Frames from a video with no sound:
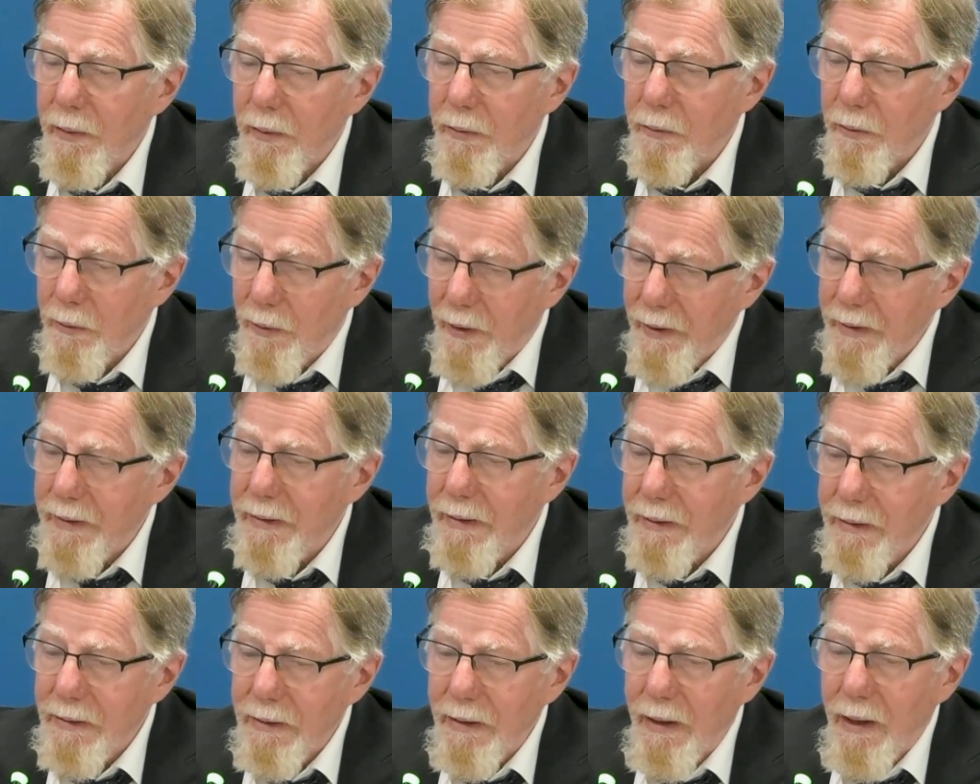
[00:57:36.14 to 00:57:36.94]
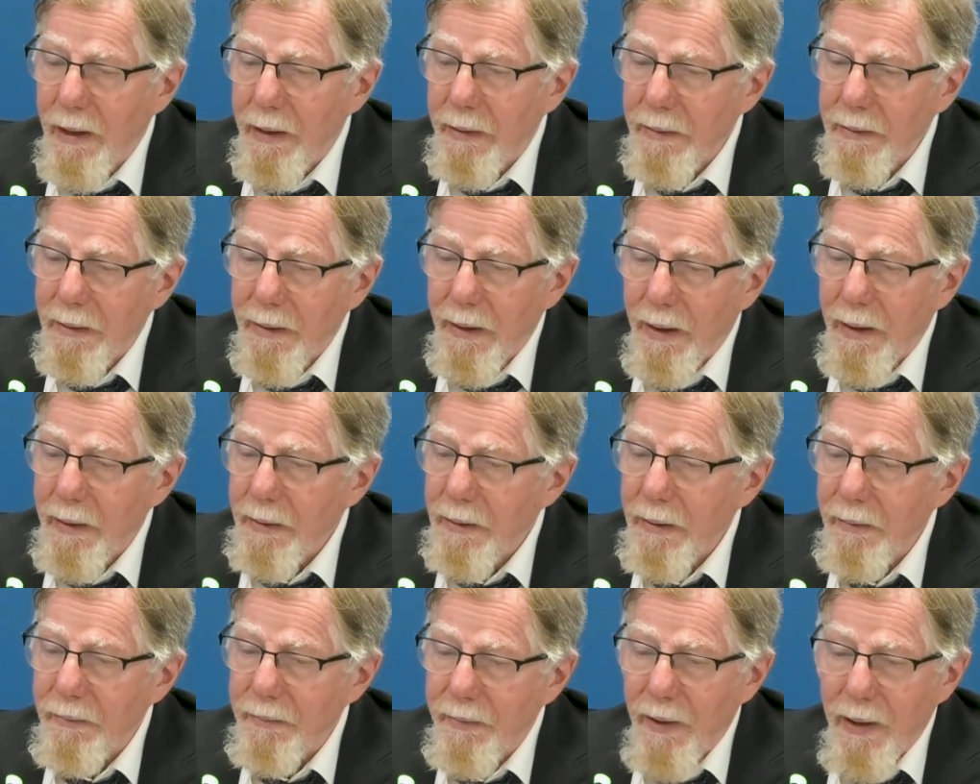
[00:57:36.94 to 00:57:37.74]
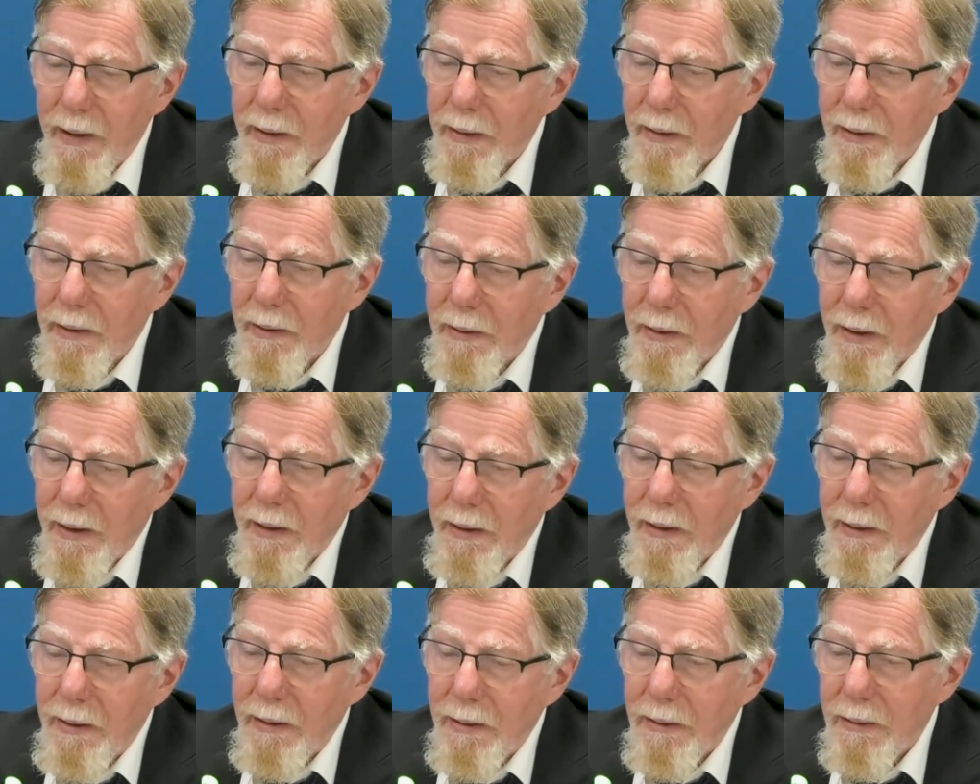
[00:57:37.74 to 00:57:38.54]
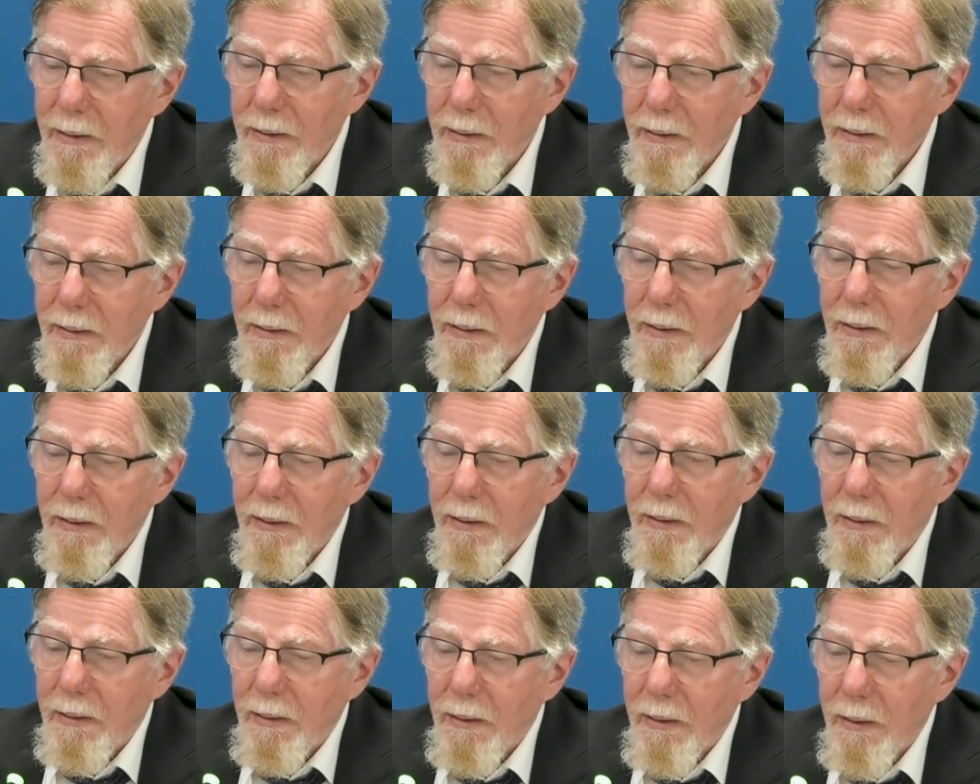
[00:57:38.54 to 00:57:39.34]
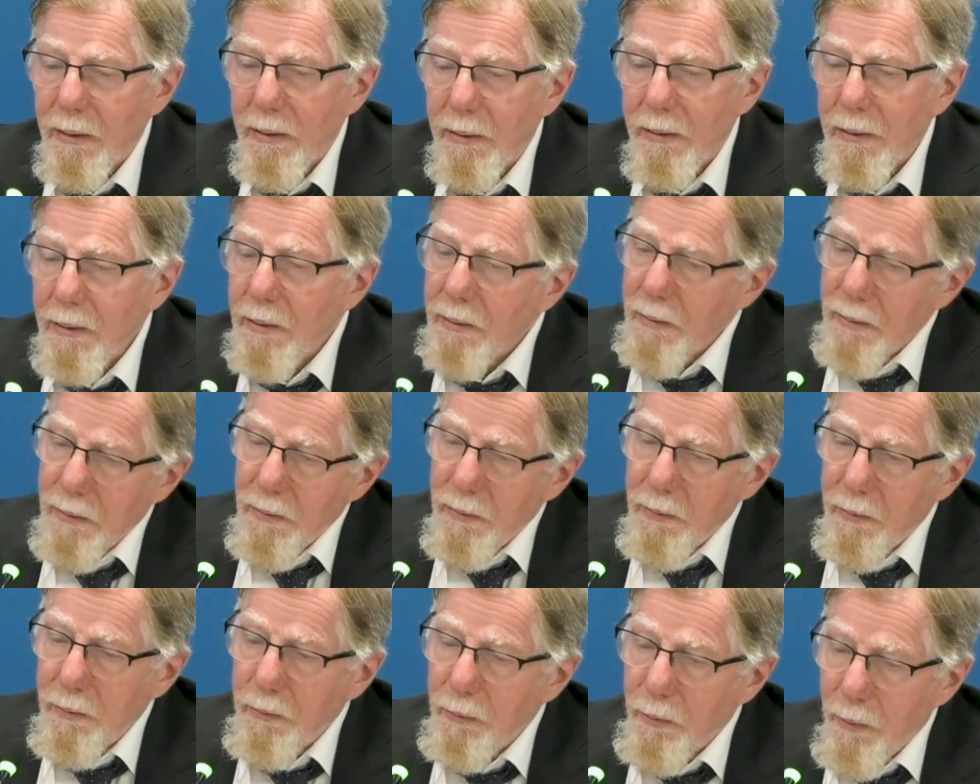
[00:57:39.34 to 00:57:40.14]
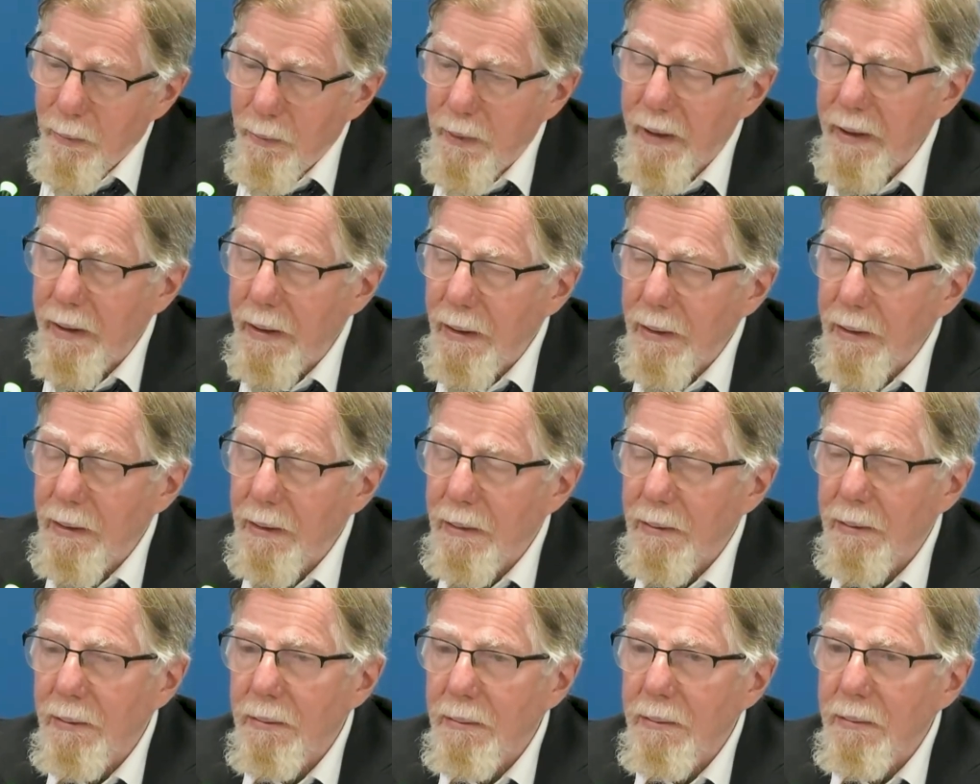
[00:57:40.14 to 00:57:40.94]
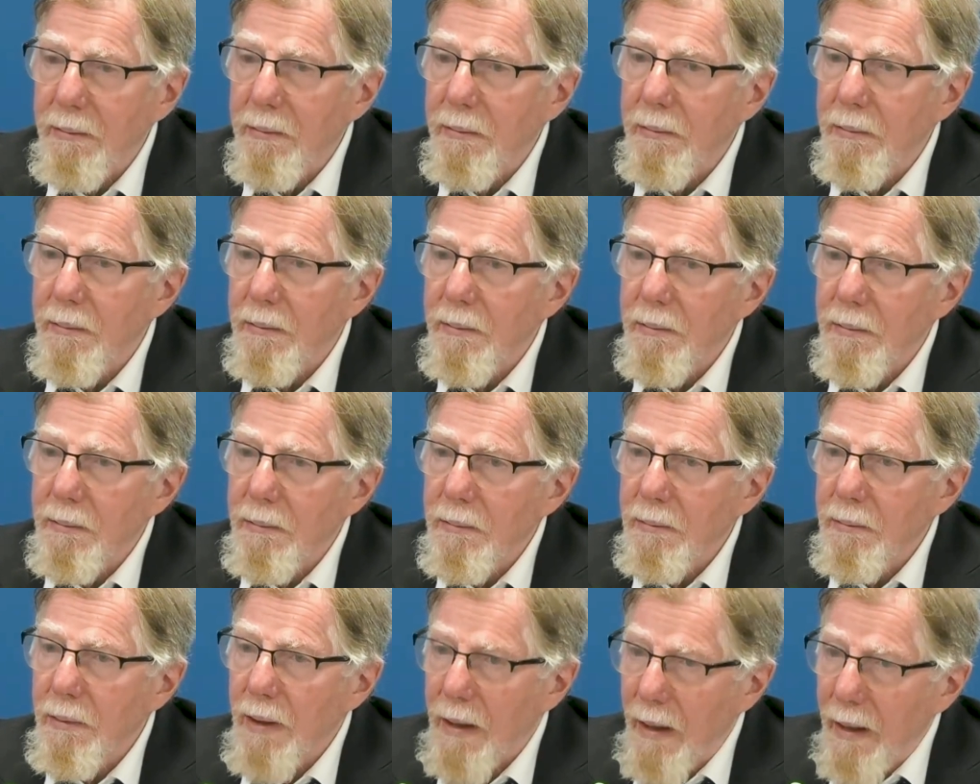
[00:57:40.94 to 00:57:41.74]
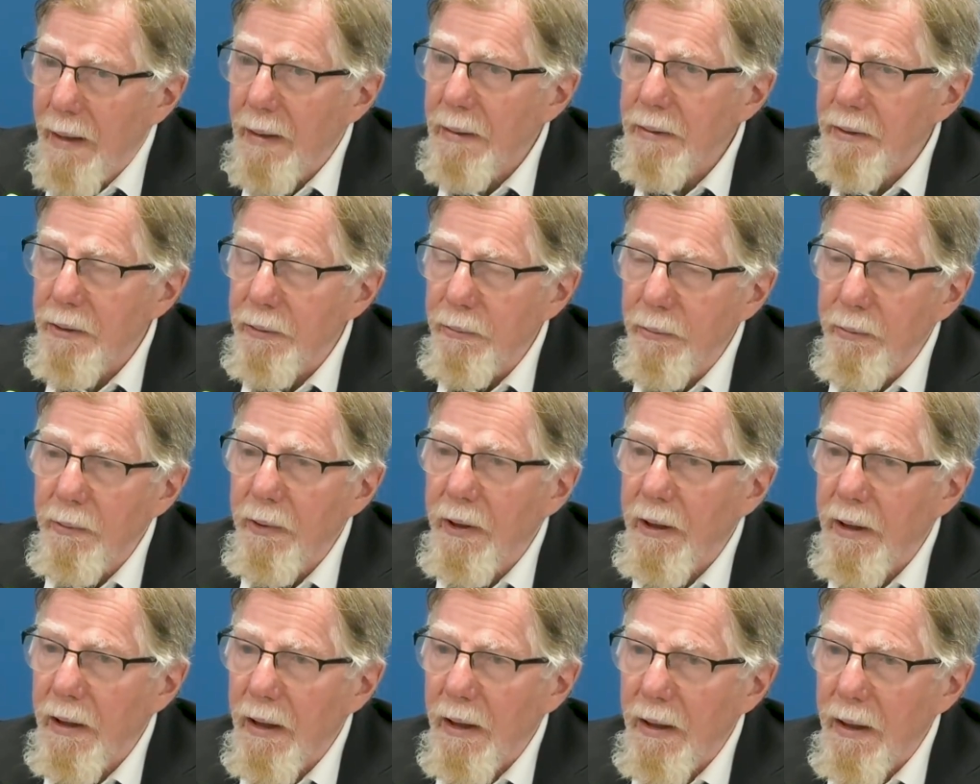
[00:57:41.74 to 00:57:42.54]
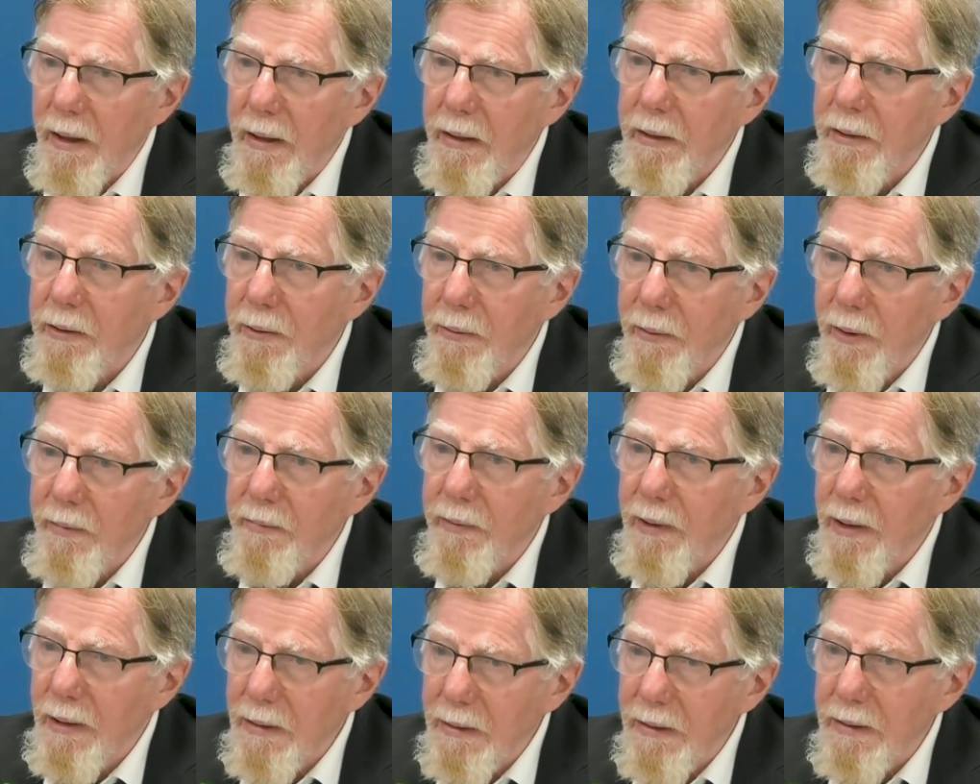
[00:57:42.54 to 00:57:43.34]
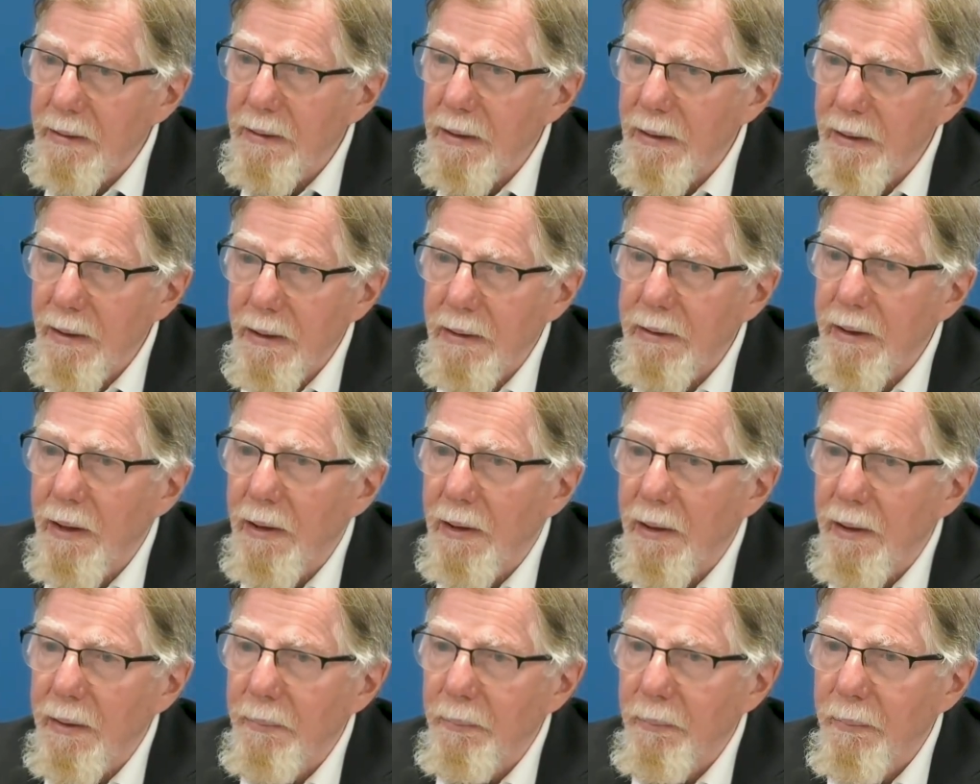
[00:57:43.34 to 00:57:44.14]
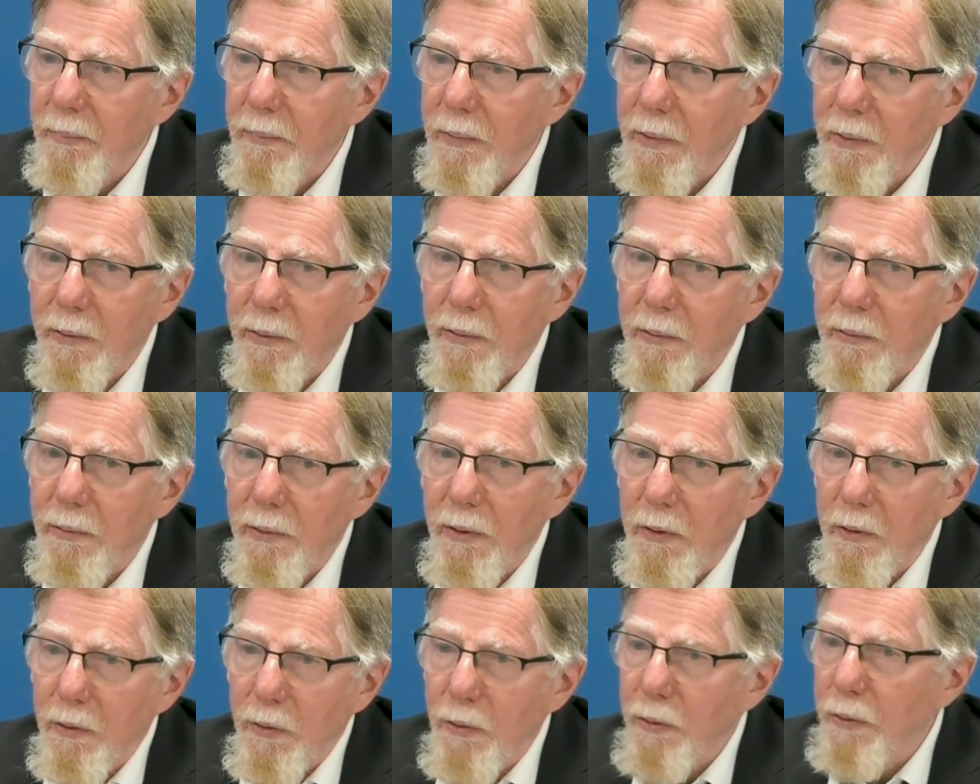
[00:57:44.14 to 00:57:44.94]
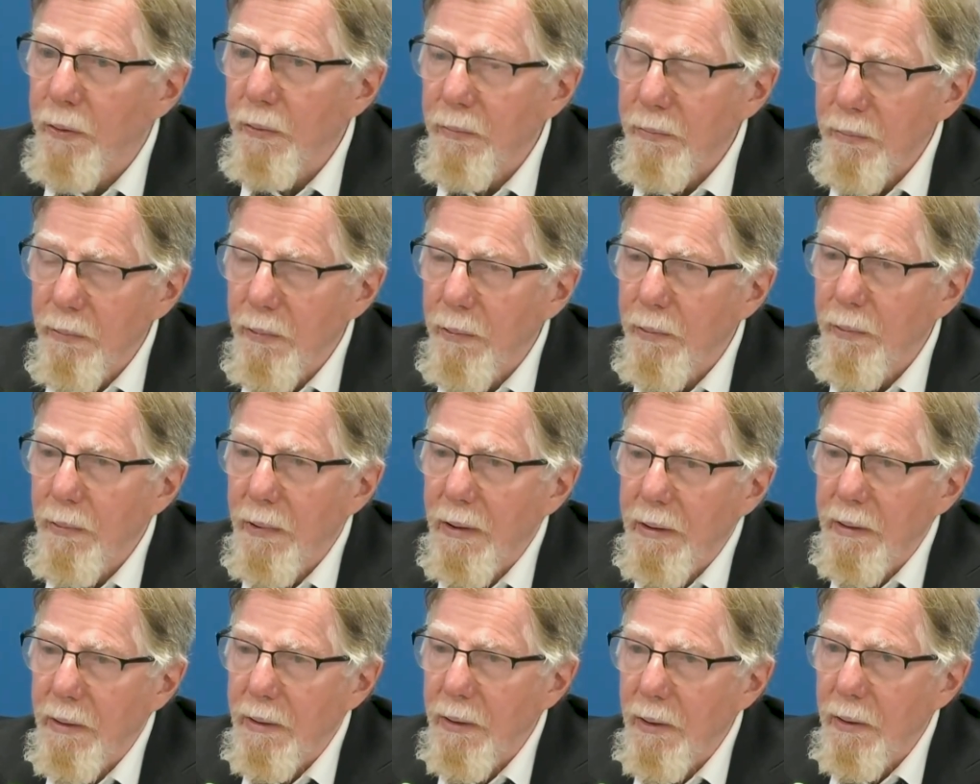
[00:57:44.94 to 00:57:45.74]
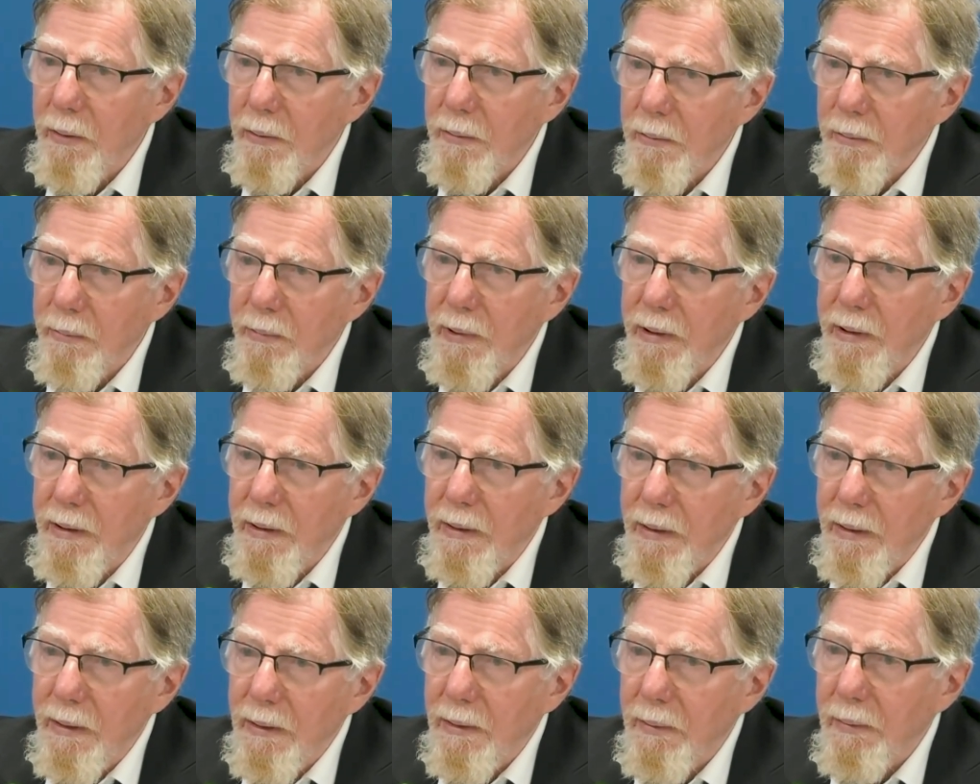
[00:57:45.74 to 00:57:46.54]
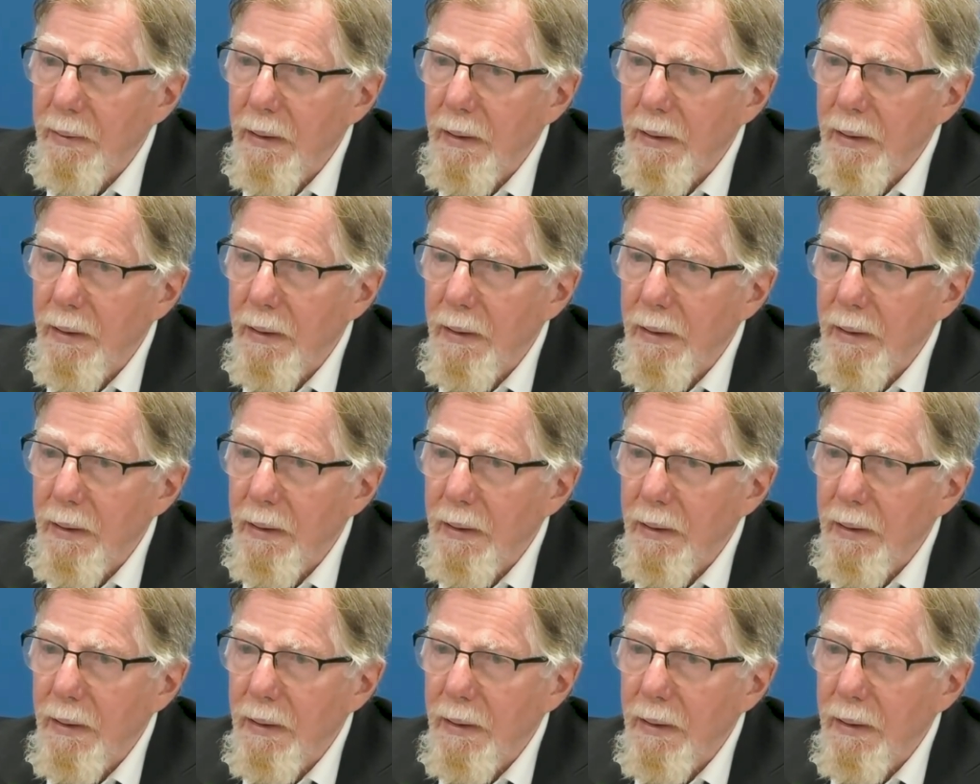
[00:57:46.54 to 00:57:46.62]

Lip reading: crisis, and the fact that the ruling class, the ruling elite, whoever that is at the time, couldn't rule in the old way.